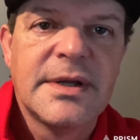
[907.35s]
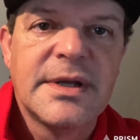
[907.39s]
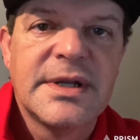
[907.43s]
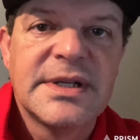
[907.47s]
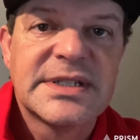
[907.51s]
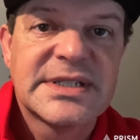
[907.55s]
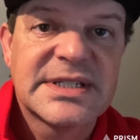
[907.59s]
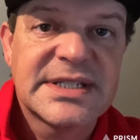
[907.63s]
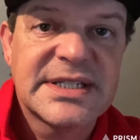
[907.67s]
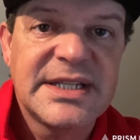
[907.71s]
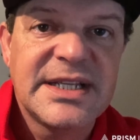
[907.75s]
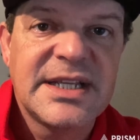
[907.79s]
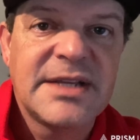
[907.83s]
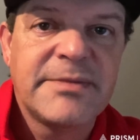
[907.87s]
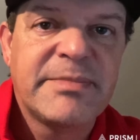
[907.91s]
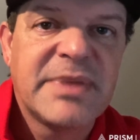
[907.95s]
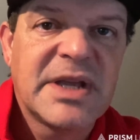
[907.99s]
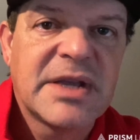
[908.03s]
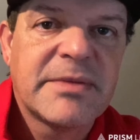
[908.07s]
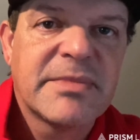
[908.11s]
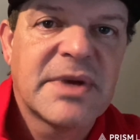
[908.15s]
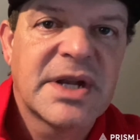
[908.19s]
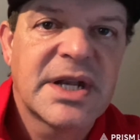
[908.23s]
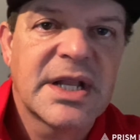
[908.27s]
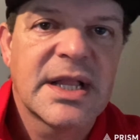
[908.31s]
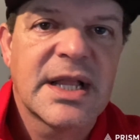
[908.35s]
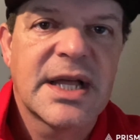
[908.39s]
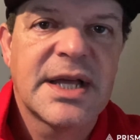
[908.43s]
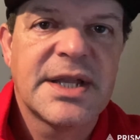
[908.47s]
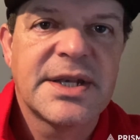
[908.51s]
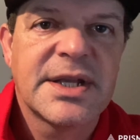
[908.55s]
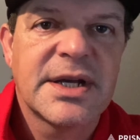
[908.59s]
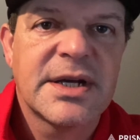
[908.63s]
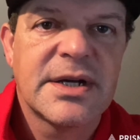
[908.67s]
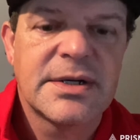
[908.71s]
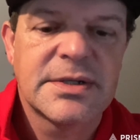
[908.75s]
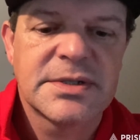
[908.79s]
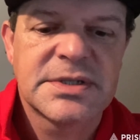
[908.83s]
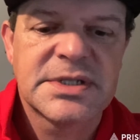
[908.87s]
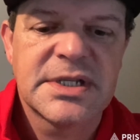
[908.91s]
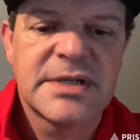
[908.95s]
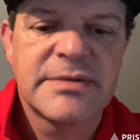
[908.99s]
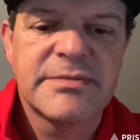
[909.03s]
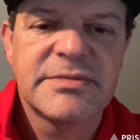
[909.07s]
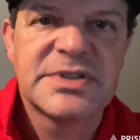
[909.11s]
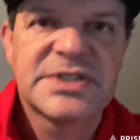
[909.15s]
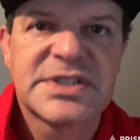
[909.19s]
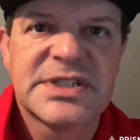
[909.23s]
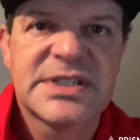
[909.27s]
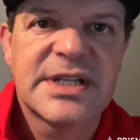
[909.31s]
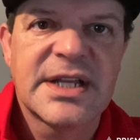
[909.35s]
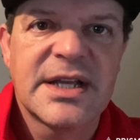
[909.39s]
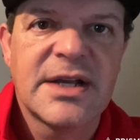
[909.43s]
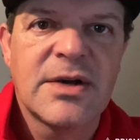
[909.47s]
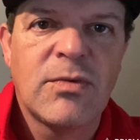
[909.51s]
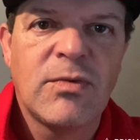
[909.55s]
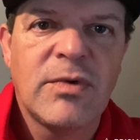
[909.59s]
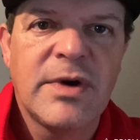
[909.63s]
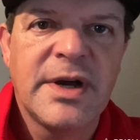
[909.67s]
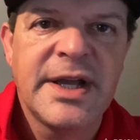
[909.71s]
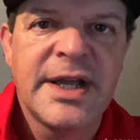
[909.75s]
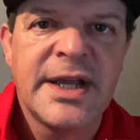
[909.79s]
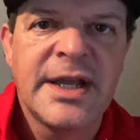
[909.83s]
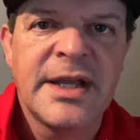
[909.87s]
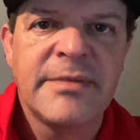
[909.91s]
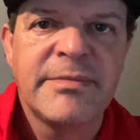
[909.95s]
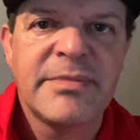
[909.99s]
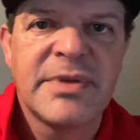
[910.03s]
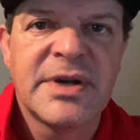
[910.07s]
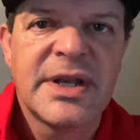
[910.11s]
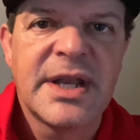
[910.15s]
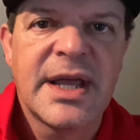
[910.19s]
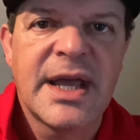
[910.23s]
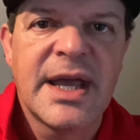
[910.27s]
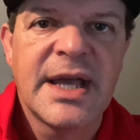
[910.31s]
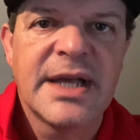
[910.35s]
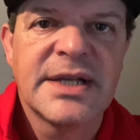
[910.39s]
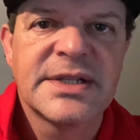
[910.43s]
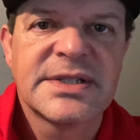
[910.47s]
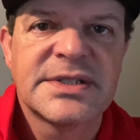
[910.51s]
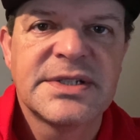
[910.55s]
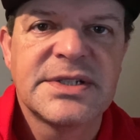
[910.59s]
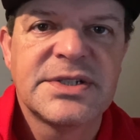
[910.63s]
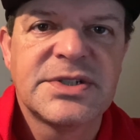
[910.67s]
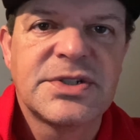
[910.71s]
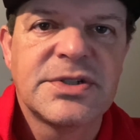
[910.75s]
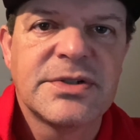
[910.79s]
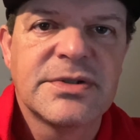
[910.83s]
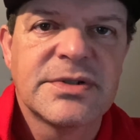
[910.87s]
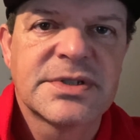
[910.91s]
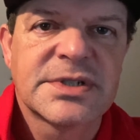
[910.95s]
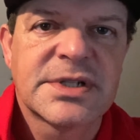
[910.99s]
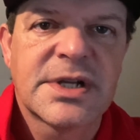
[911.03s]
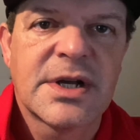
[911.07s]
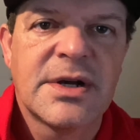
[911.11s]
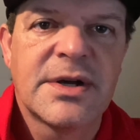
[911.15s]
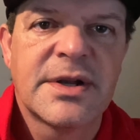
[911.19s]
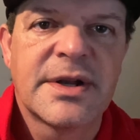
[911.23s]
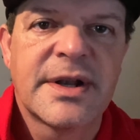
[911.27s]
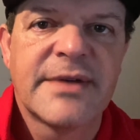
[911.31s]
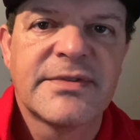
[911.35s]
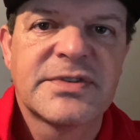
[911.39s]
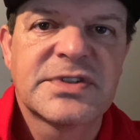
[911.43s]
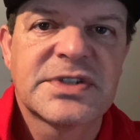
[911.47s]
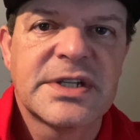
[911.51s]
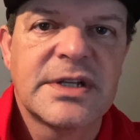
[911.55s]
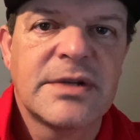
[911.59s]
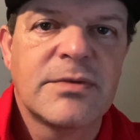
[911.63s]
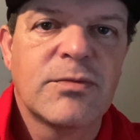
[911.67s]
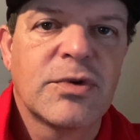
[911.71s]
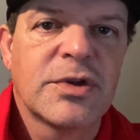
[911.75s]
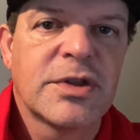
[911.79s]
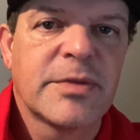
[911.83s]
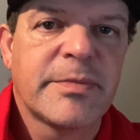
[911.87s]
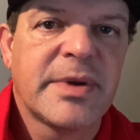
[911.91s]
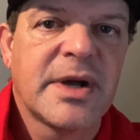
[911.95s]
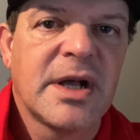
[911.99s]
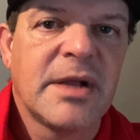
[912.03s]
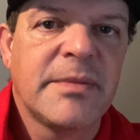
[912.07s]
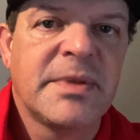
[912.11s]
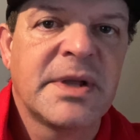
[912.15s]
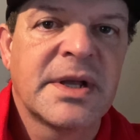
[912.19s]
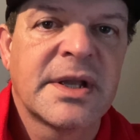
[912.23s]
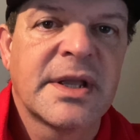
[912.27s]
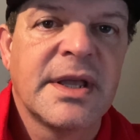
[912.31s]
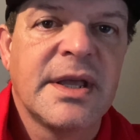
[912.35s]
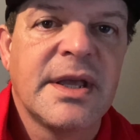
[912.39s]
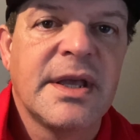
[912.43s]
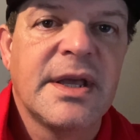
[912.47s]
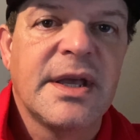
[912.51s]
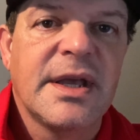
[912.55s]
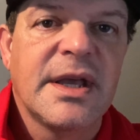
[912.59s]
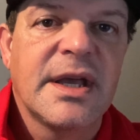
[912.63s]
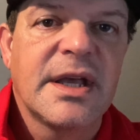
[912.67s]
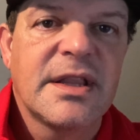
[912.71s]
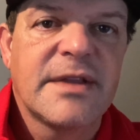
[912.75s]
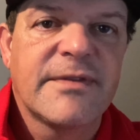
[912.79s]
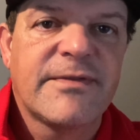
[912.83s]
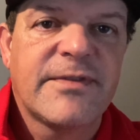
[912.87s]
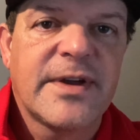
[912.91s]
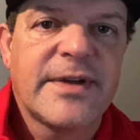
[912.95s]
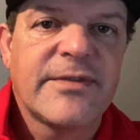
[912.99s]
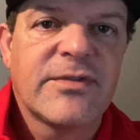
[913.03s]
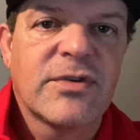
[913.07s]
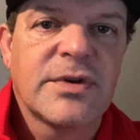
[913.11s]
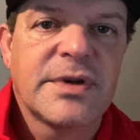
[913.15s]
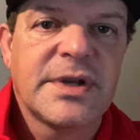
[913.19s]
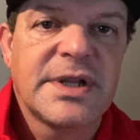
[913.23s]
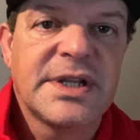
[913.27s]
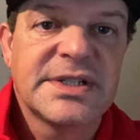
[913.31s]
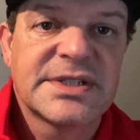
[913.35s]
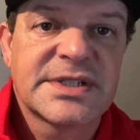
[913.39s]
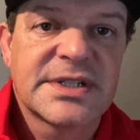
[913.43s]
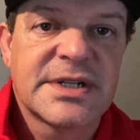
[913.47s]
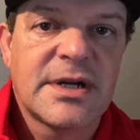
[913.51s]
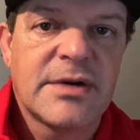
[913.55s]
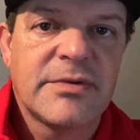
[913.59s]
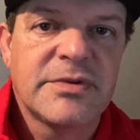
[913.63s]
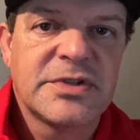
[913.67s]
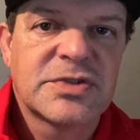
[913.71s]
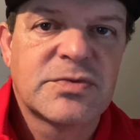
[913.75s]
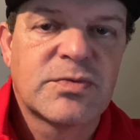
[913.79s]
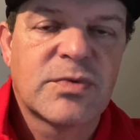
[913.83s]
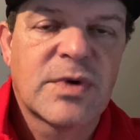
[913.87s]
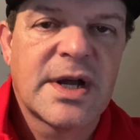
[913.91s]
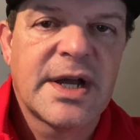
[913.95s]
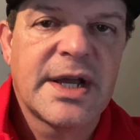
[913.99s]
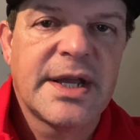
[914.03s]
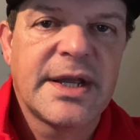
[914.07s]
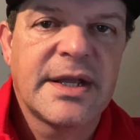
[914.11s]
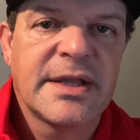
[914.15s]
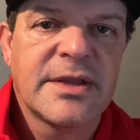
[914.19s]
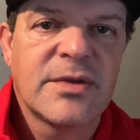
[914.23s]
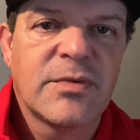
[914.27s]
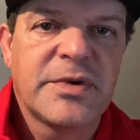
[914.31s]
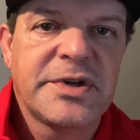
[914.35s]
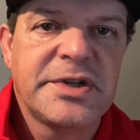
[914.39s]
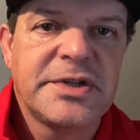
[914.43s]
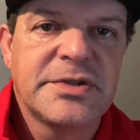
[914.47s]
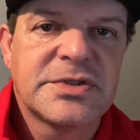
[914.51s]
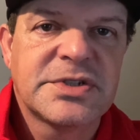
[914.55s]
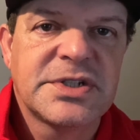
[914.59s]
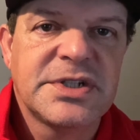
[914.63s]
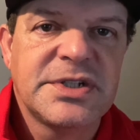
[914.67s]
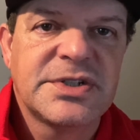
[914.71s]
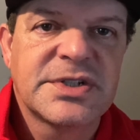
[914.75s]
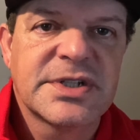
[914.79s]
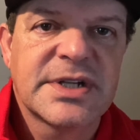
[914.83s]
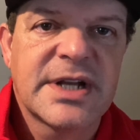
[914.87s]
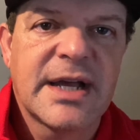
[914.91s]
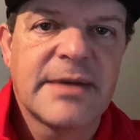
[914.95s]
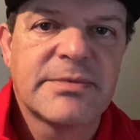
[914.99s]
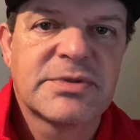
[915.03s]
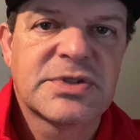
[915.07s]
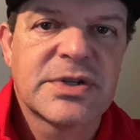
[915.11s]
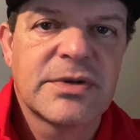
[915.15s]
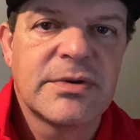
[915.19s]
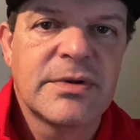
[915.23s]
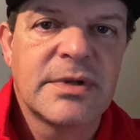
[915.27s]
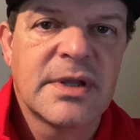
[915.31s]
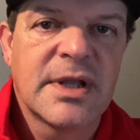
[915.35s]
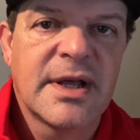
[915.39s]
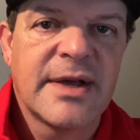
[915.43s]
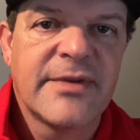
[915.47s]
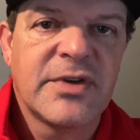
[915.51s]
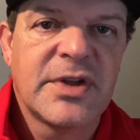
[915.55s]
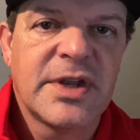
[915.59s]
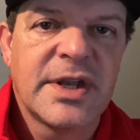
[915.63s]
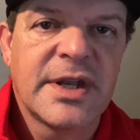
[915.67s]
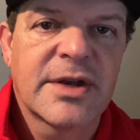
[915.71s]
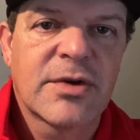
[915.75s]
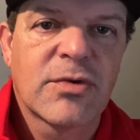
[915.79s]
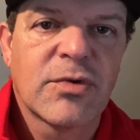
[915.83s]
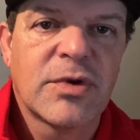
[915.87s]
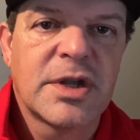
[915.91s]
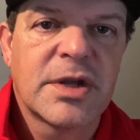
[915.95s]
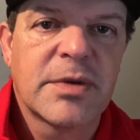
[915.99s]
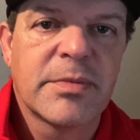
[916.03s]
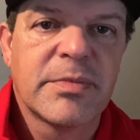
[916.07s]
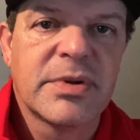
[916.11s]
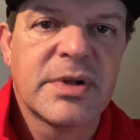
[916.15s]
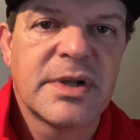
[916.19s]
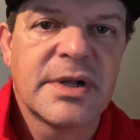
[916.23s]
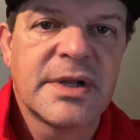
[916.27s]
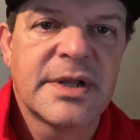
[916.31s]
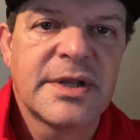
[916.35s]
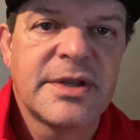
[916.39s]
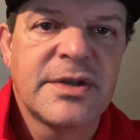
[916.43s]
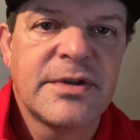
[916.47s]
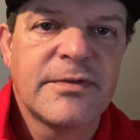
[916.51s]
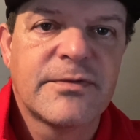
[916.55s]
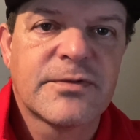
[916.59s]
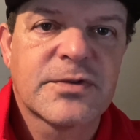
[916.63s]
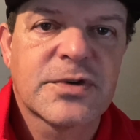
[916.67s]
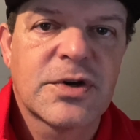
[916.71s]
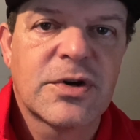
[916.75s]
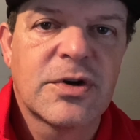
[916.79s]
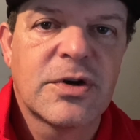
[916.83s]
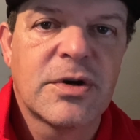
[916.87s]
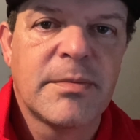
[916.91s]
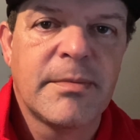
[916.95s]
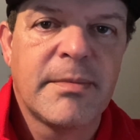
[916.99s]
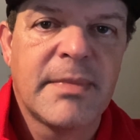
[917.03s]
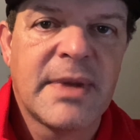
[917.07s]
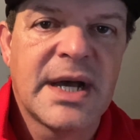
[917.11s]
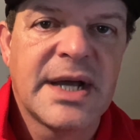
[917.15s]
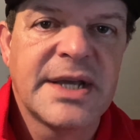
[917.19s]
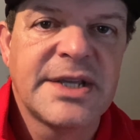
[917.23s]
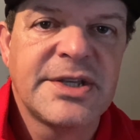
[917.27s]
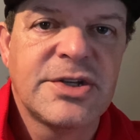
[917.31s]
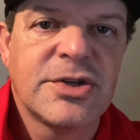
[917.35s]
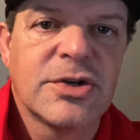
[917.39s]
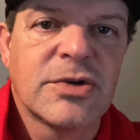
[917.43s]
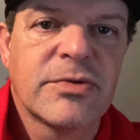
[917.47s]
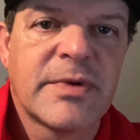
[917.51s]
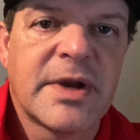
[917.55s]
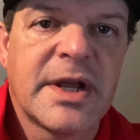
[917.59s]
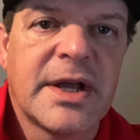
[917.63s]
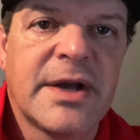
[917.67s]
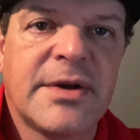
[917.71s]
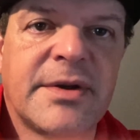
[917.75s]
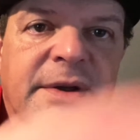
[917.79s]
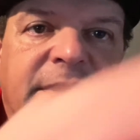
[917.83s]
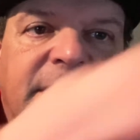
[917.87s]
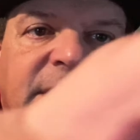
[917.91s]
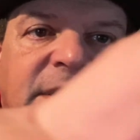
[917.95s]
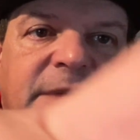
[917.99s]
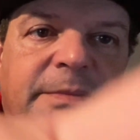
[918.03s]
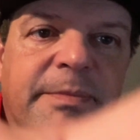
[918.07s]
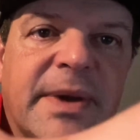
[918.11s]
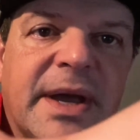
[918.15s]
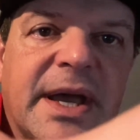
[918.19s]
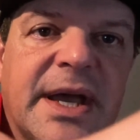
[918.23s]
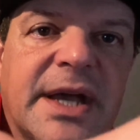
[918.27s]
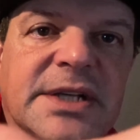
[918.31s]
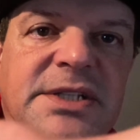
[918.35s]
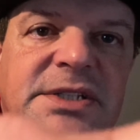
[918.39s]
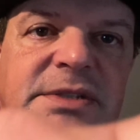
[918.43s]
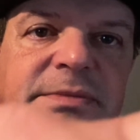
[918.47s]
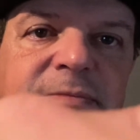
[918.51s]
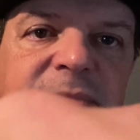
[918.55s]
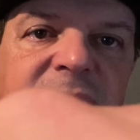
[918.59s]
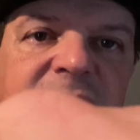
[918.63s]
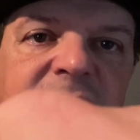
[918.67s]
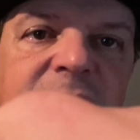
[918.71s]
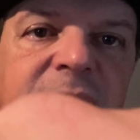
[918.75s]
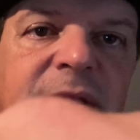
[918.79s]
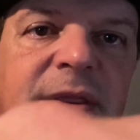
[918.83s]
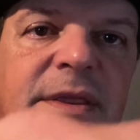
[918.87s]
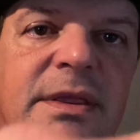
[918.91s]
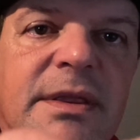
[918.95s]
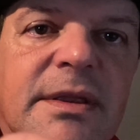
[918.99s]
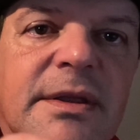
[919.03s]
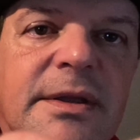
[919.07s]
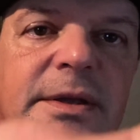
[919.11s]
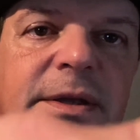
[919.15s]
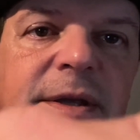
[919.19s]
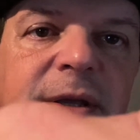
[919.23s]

seeing big money line dogs and would stay away. But as this year has gone, I've seen where the public and the favorite isn't always right. And the way you teach it, I absolutely love it and agree completely. You've turned my year round into past month.